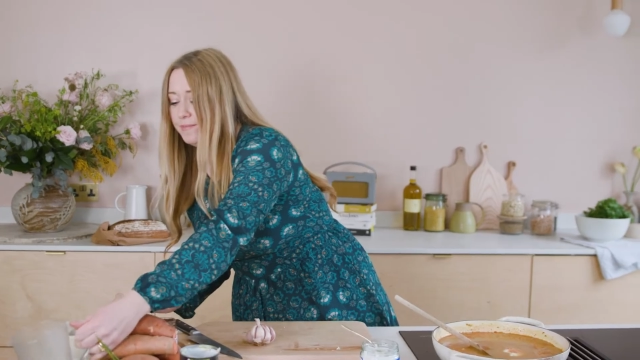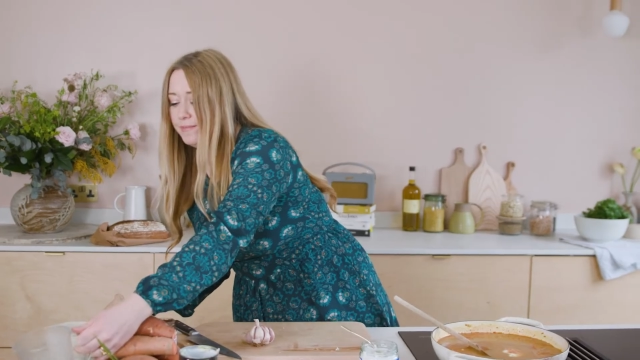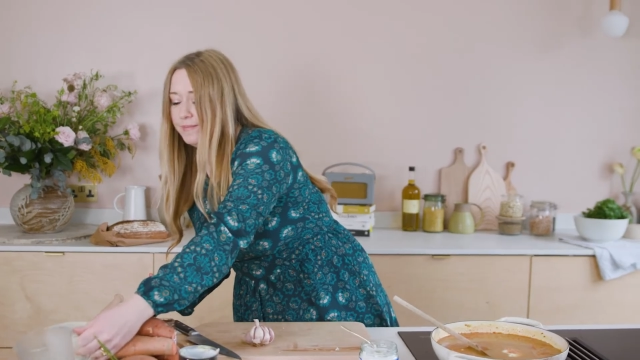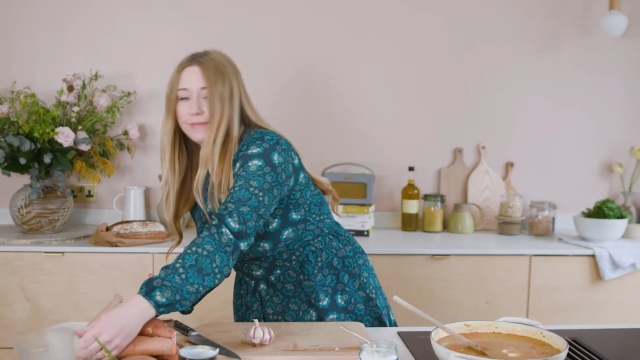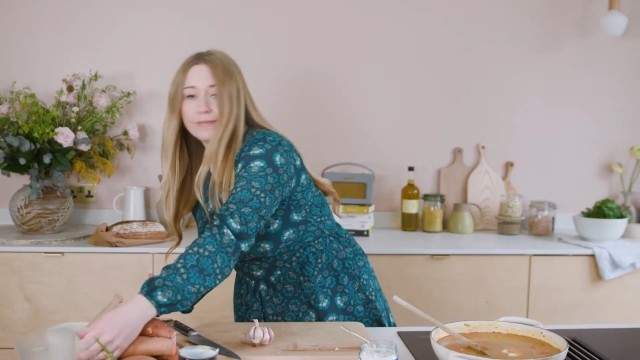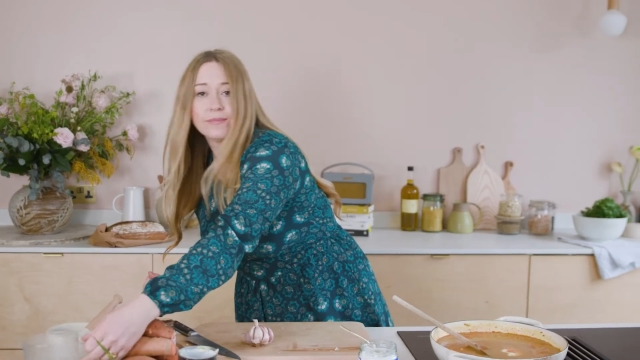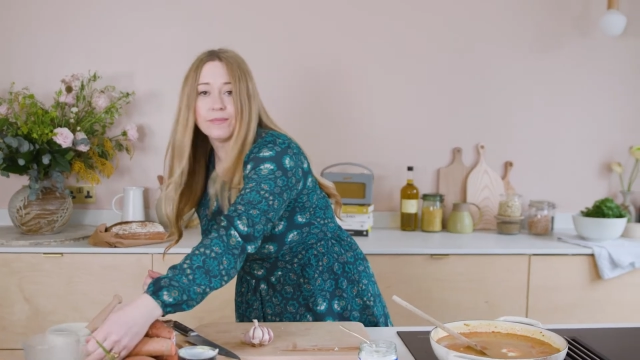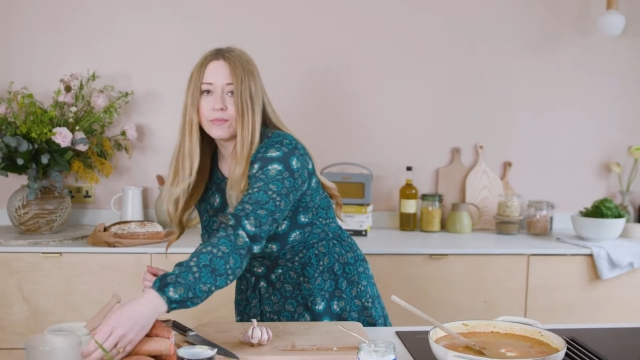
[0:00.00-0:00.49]

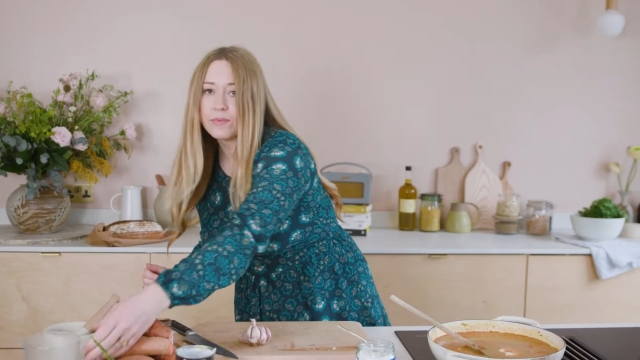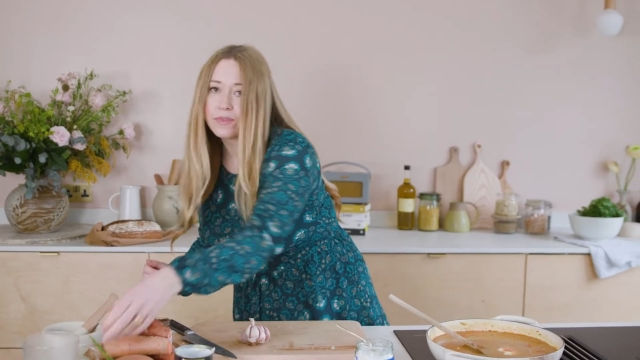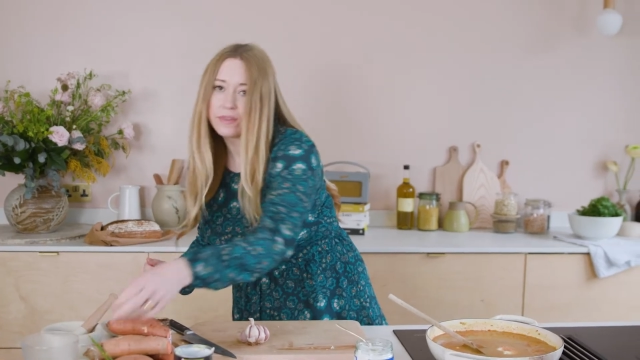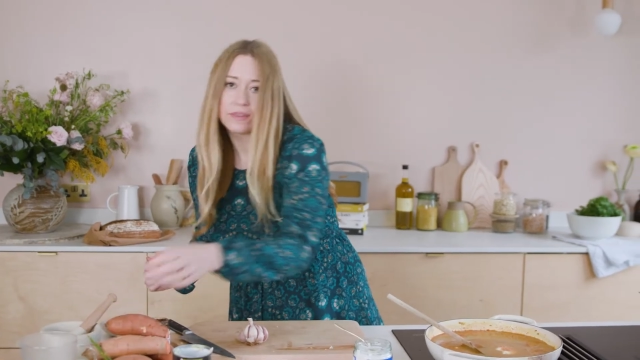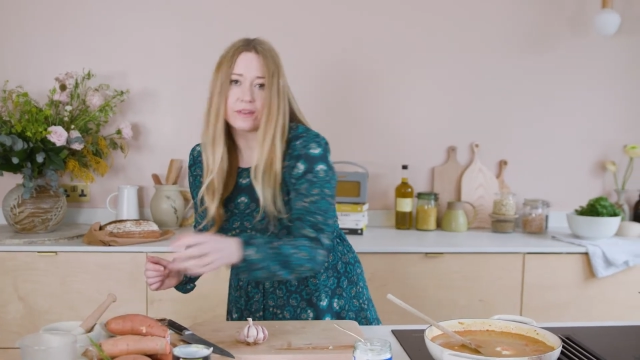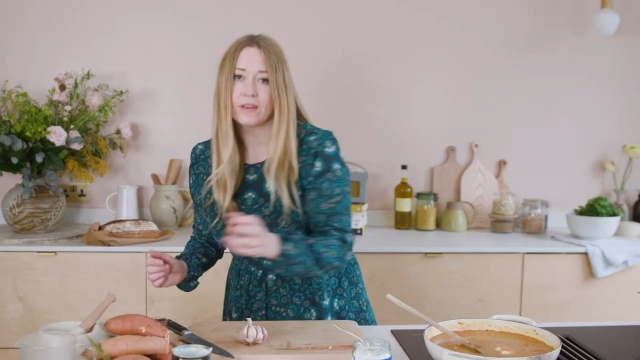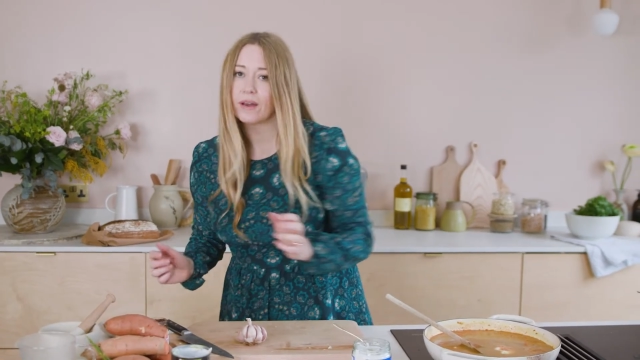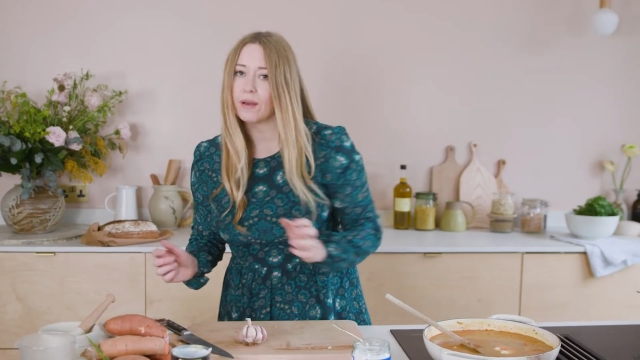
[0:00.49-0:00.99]
I'm
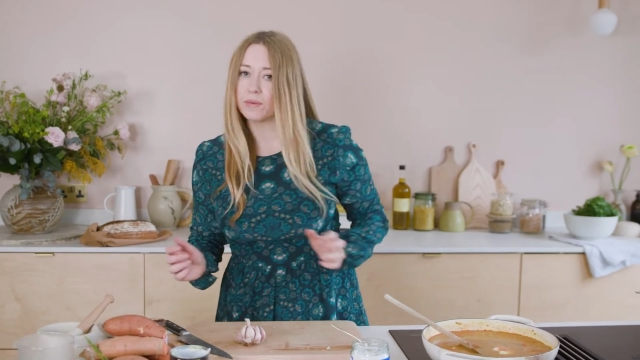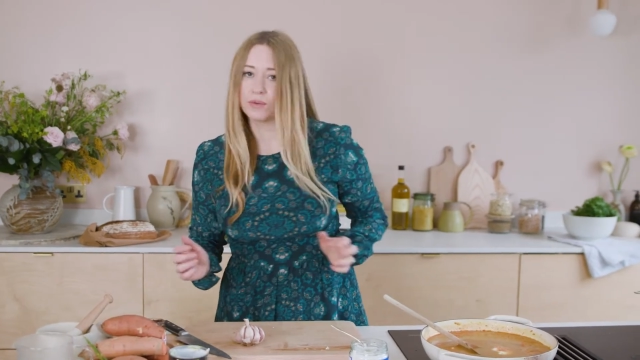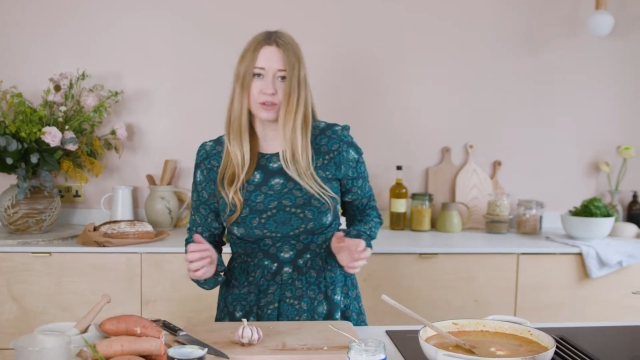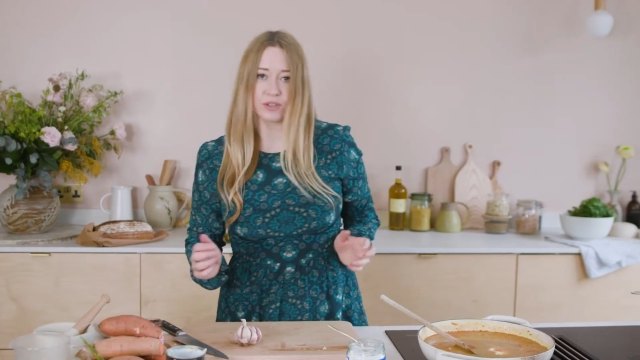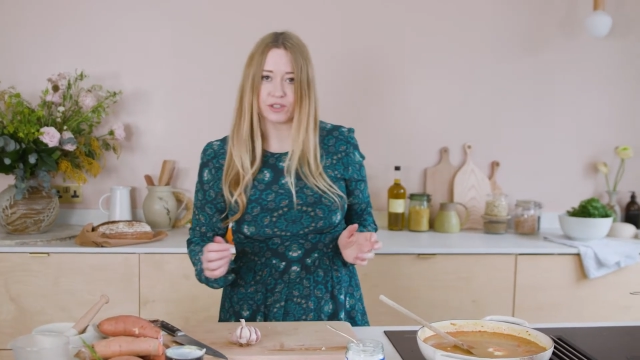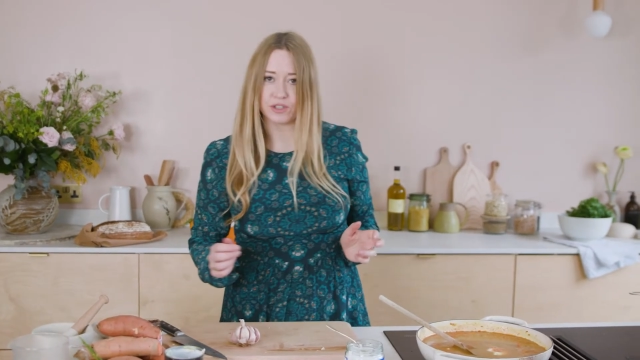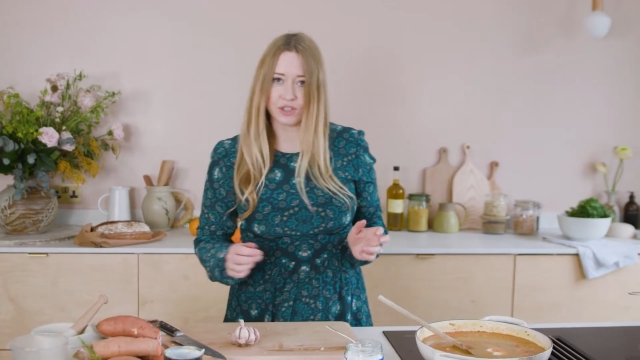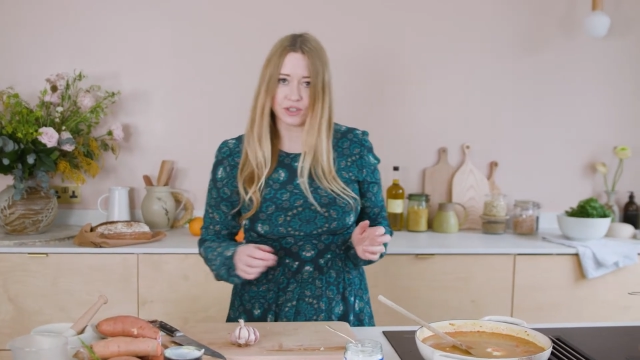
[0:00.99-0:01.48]
not
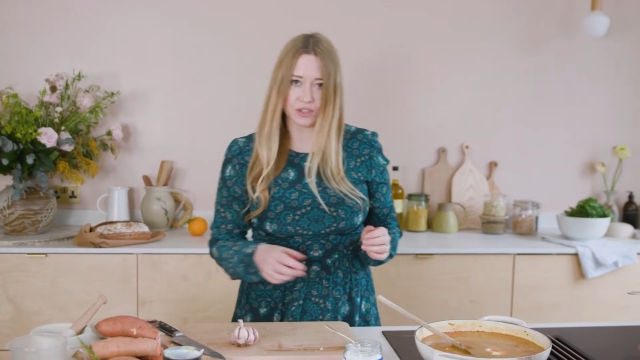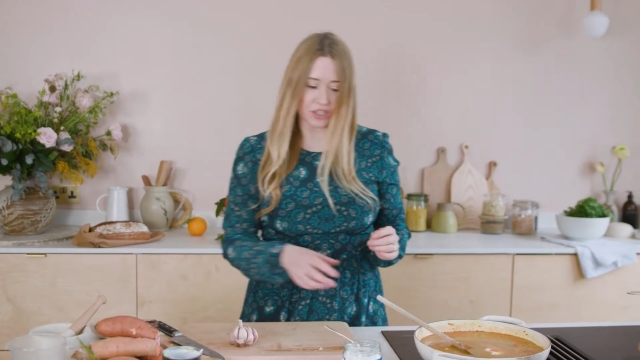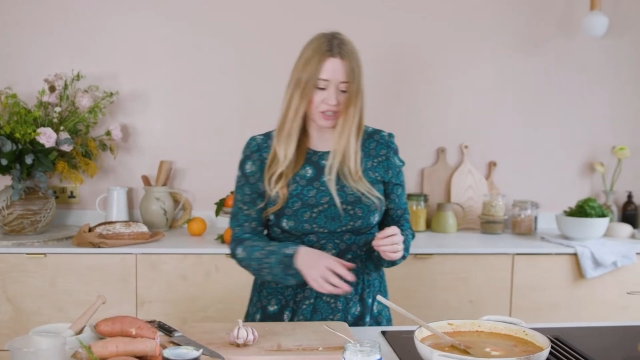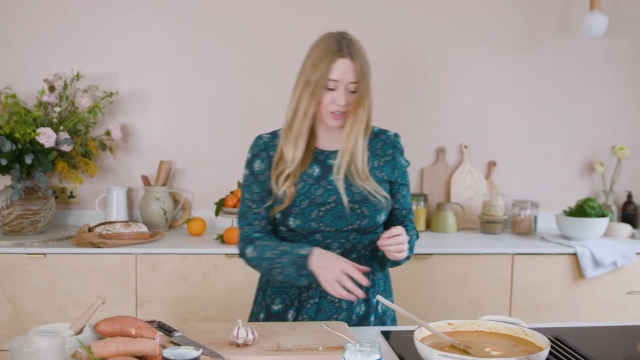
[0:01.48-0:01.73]
going to judge